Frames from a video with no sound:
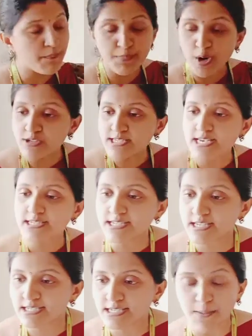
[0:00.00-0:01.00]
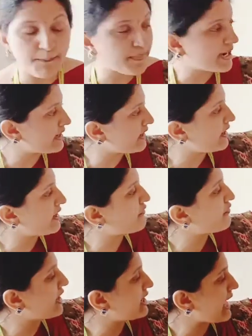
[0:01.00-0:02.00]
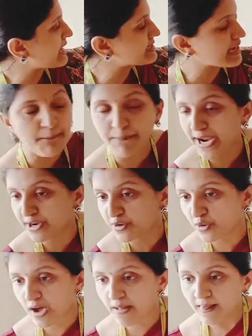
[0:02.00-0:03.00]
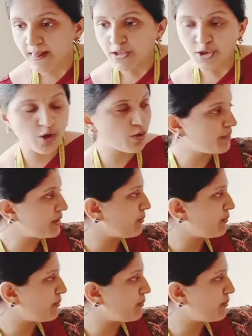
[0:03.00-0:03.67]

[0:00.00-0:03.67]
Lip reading: process is completely different as compared to a human